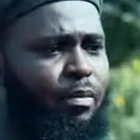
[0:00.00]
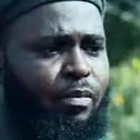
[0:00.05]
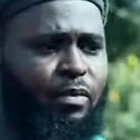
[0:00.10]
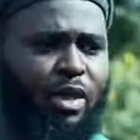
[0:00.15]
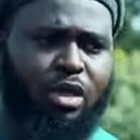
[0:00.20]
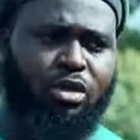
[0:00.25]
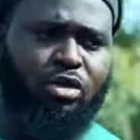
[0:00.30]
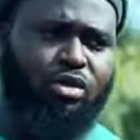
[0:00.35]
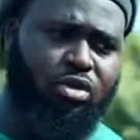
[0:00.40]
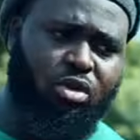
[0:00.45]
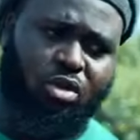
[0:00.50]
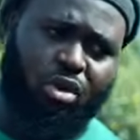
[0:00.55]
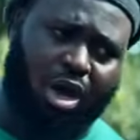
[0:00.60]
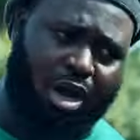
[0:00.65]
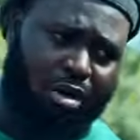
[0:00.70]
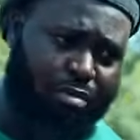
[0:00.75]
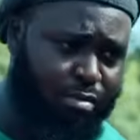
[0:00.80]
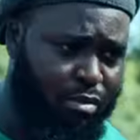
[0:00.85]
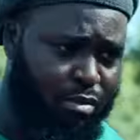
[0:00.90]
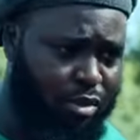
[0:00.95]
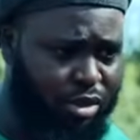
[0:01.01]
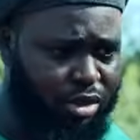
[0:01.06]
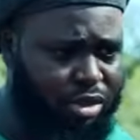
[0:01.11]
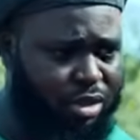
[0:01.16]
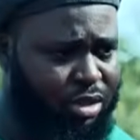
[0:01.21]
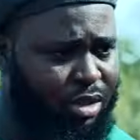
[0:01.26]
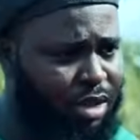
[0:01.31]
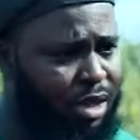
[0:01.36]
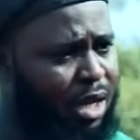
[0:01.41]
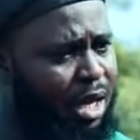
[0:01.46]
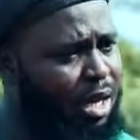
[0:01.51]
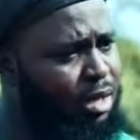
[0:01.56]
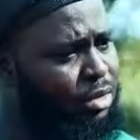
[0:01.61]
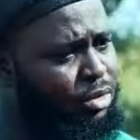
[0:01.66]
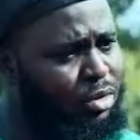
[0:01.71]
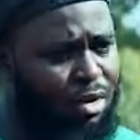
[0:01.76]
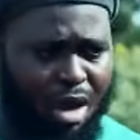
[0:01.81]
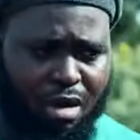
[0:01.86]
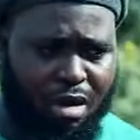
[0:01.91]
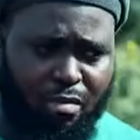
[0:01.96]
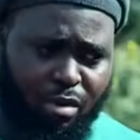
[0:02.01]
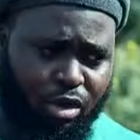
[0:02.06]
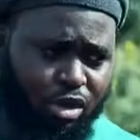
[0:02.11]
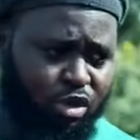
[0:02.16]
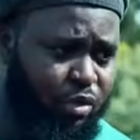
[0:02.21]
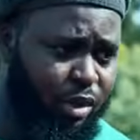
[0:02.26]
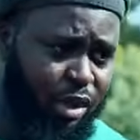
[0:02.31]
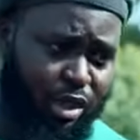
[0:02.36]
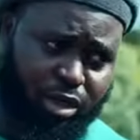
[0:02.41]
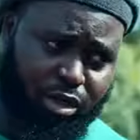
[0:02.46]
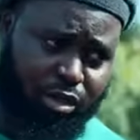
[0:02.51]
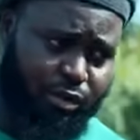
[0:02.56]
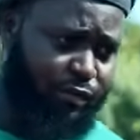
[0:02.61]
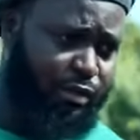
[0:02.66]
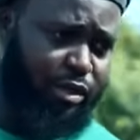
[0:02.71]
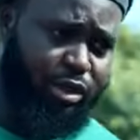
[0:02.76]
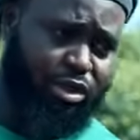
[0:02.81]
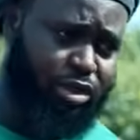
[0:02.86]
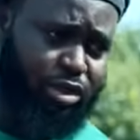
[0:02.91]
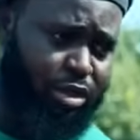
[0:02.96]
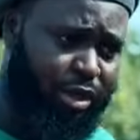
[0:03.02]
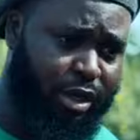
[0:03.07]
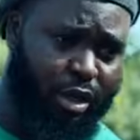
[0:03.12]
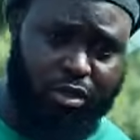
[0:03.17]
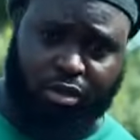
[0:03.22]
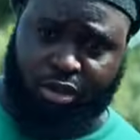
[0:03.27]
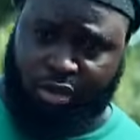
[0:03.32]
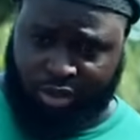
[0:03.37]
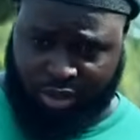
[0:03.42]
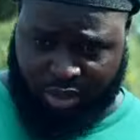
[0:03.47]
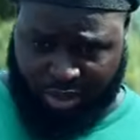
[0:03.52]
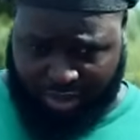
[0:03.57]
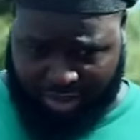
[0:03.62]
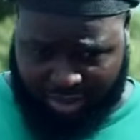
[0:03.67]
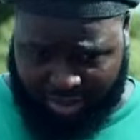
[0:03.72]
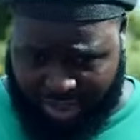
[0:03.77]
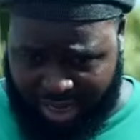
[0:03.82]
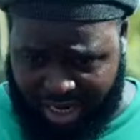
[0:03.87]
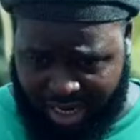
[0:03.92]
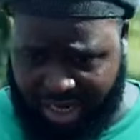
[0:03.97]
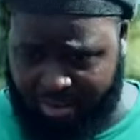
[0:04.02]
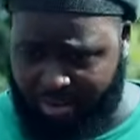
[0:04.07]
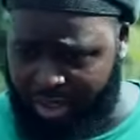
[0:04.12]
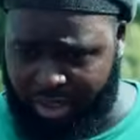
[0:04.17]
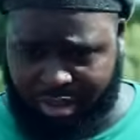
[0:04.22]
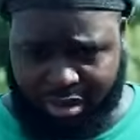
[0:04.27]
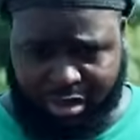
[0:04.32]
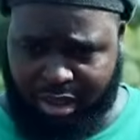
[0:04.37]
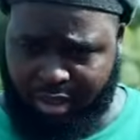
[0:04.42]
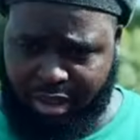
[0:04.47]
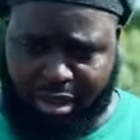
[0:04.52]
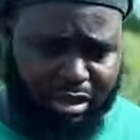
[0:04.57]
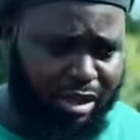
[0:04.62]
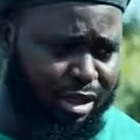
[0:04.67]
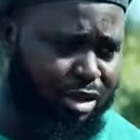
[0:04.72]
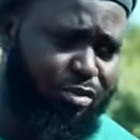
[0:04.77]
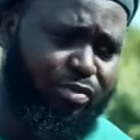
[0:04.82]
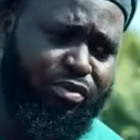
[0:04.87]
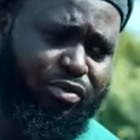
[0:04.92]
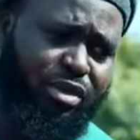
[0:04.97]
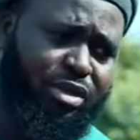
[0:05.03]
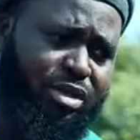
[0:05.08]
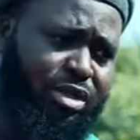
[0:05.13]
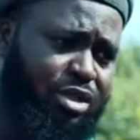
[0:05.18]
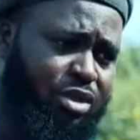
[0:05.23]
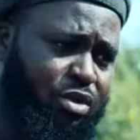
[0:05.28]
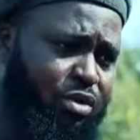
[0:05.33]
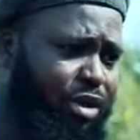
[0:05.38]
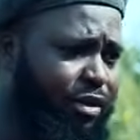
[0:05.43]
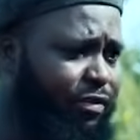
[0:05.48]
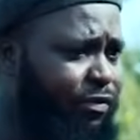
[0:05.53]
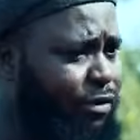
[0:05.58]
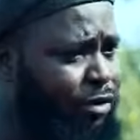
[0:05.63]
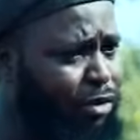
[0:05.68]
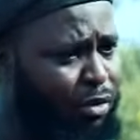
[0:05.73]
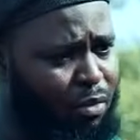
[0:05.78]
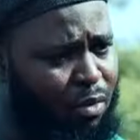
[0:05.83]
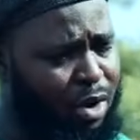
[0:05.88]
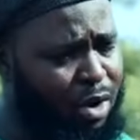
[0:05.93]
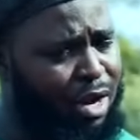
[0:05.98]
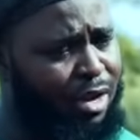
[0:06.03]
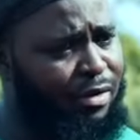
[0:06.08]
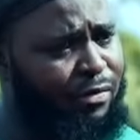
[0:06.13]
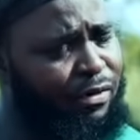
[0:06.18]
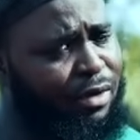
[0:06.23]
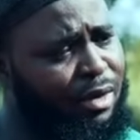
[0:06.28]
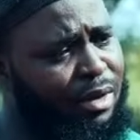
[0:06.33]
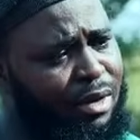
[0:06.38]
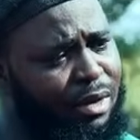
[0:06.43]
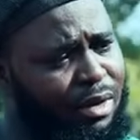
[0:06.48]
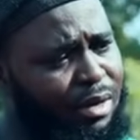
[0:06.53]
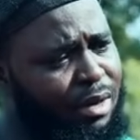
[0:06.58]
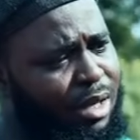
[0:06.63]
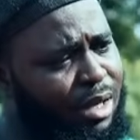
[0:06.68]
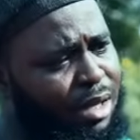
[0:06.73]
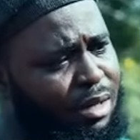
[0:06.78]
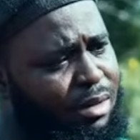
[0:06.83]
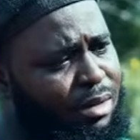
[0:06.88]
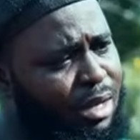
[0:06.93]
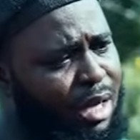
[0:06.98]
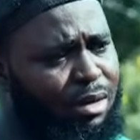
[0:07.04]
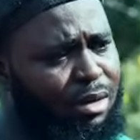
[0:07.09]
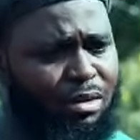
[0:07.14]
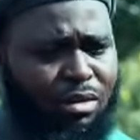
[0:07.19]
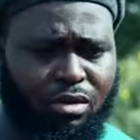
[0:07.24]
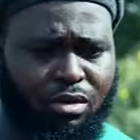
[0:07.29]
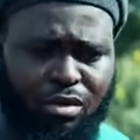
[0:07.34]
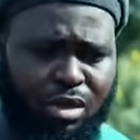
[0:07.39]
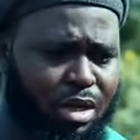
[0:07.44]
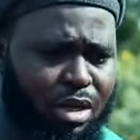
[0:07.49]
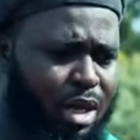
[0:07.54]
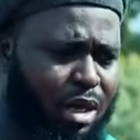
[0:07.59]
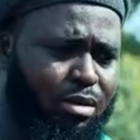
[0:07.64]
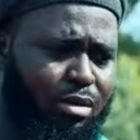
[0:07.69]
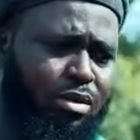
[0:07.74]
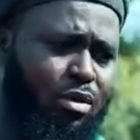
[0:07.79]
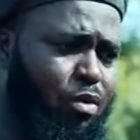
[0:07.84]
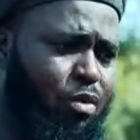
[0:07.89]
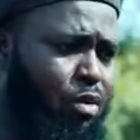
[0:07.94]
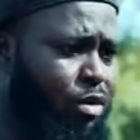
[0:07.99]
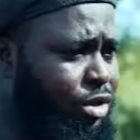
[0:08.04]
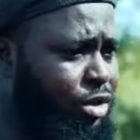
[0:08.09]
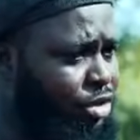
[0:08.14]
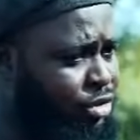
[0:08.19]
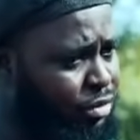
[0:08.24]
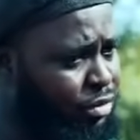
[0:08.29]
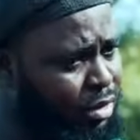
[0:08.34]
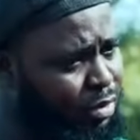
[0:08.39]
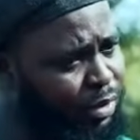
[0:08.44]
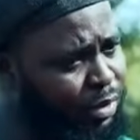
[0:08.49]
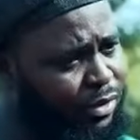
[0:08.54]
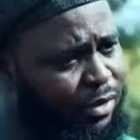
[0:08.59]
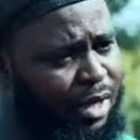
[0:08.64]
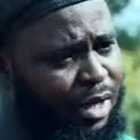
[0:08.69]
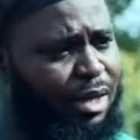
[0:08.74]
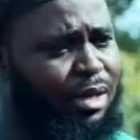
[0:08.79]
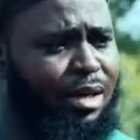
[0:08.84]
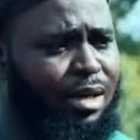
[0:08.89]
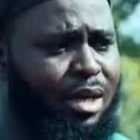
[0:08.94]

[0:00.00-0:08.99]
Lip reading: Nai, you know how much we love each other until this time that the prince is looking for a wife. Yeah? I don't know what is wrong with her,